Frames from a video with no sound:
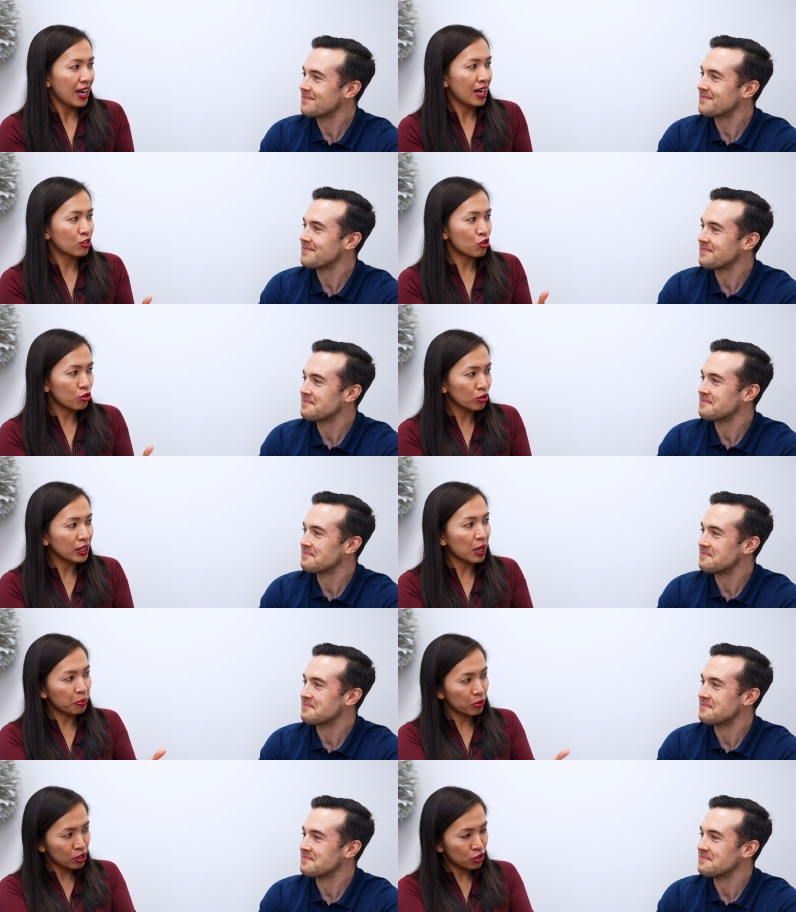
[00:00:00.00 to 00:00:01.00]
Speaker 1: and
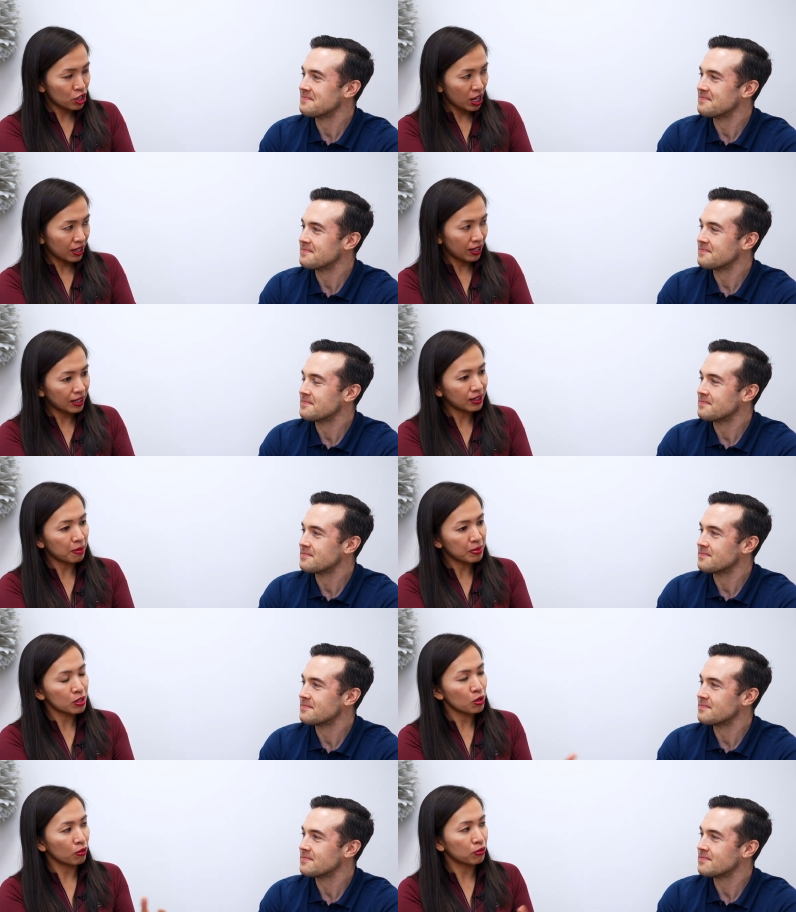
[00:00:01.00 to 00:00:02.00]
truly appreciate it that
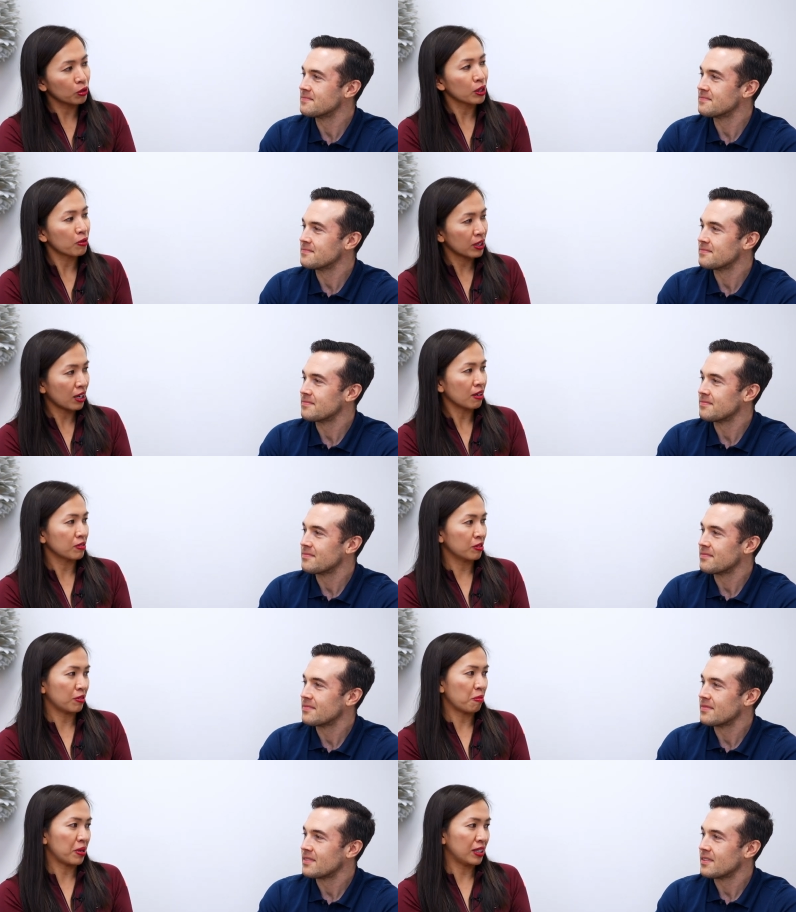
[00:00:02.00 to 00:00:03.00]
means you are fully
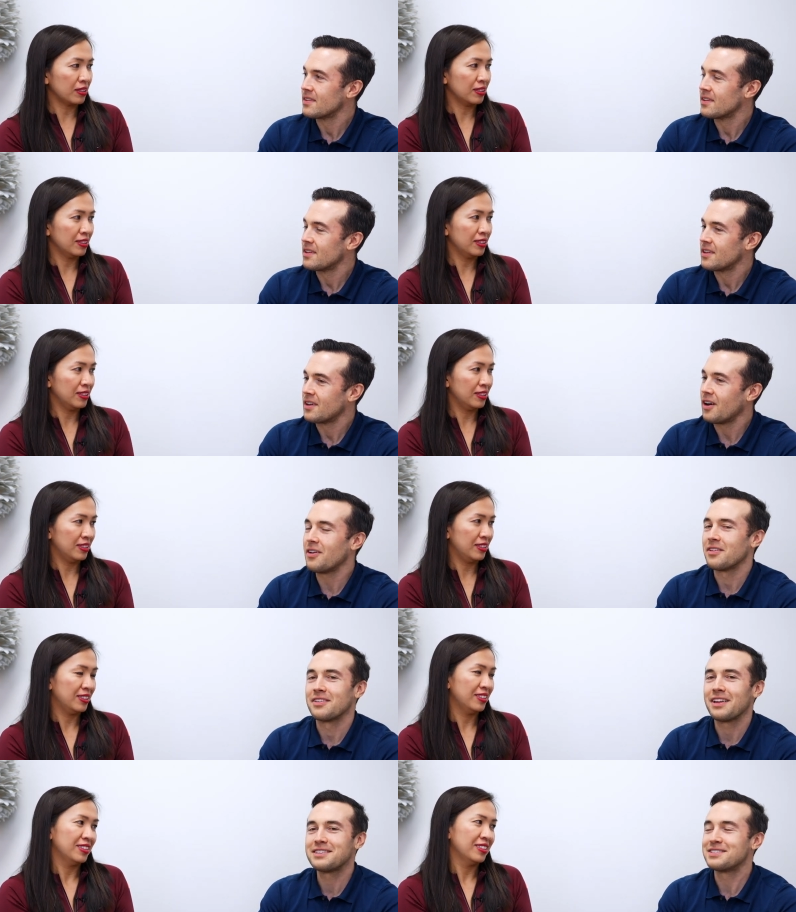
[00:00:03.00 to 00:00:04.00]
recovered from it
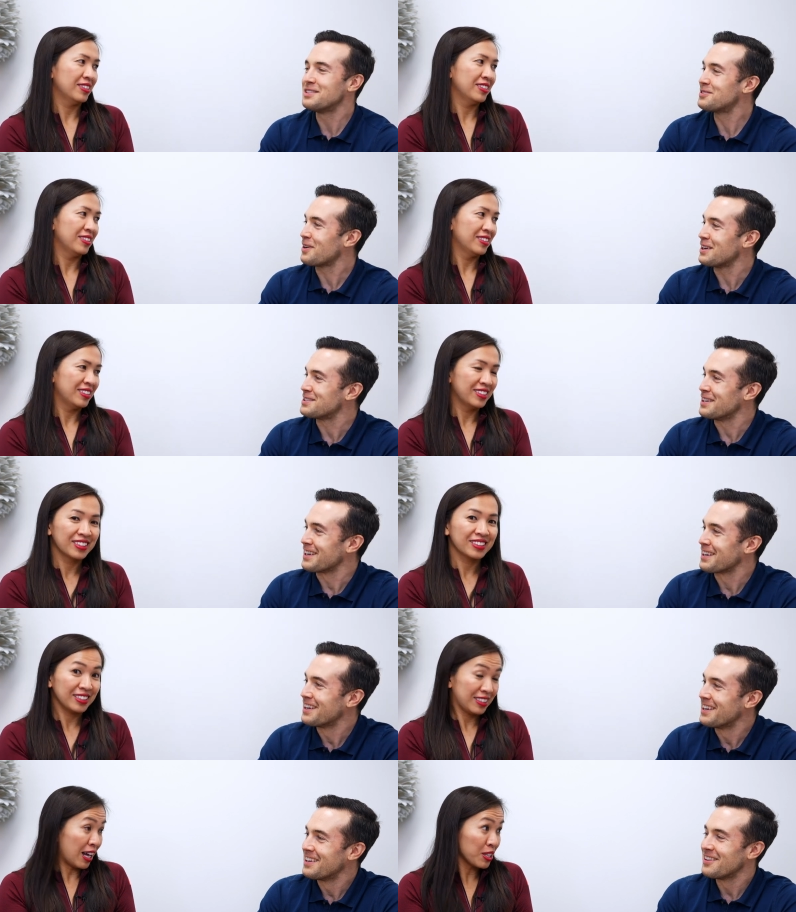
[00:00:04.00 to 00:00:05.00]
Speaker 2: Oh, that's interesting.
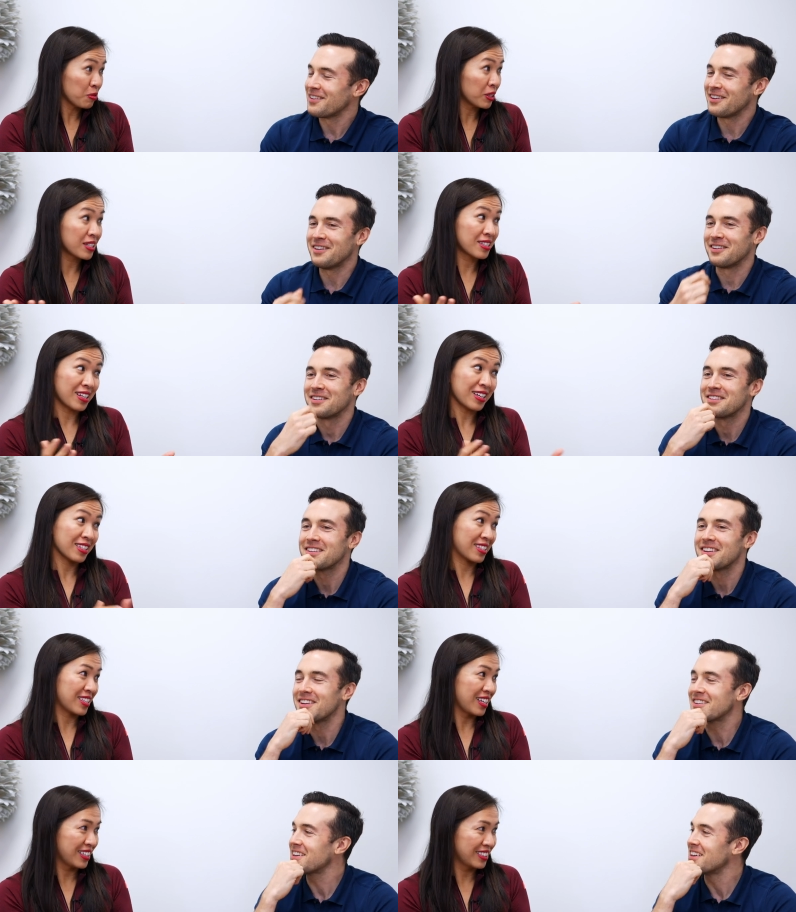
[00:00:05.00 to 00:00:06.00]
That's what oh, it
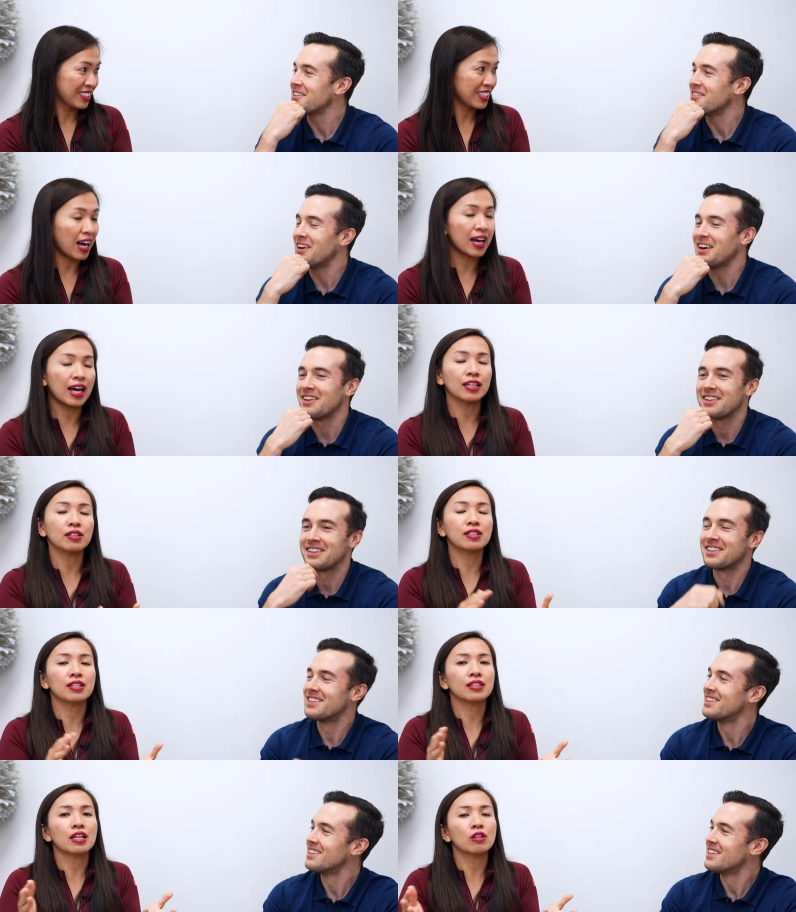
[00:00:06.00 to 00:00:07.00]
says. Okay.
Speaker 1: Yeah,
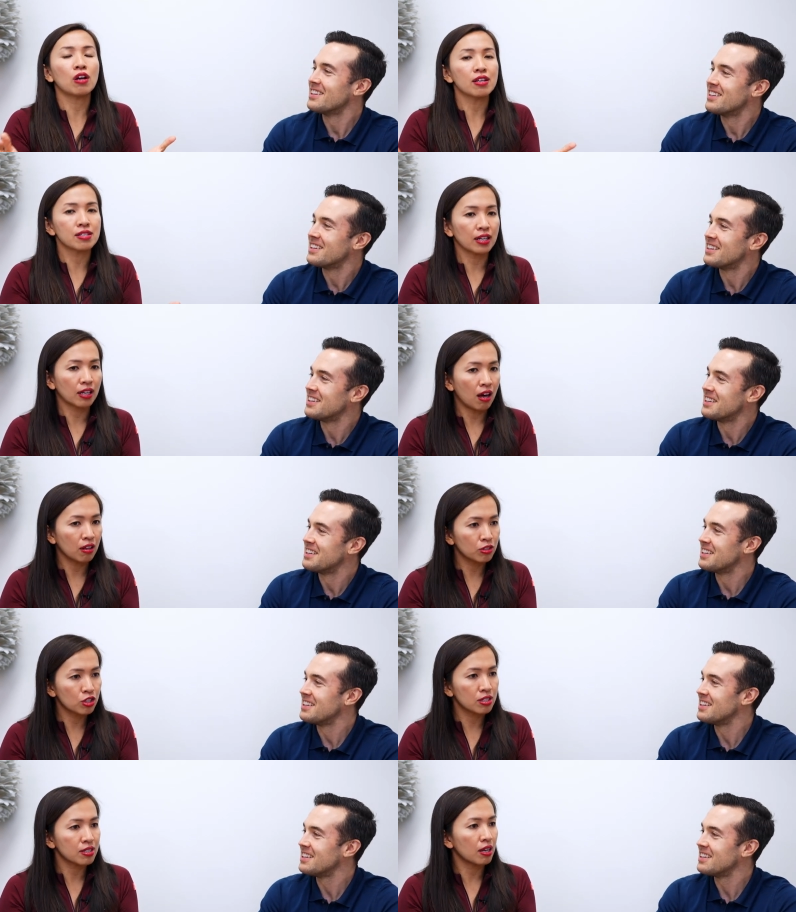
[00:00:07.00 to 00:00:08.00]
they, are not
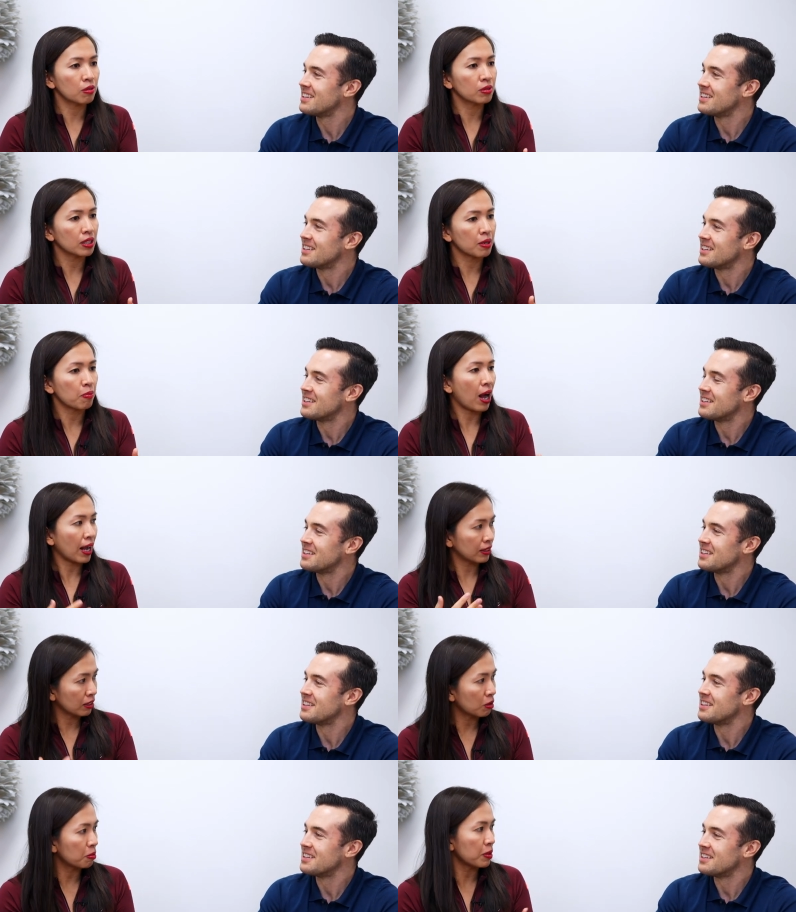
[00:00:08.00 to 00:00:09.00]
psychologists. They are really
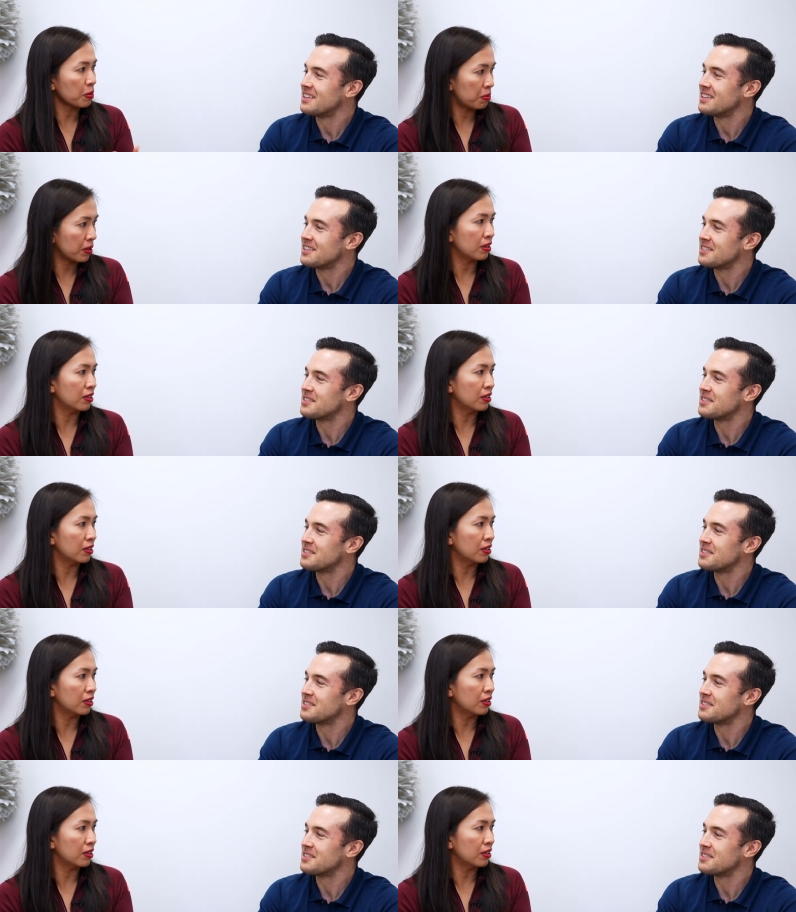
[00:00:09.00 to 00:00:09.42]
practical people.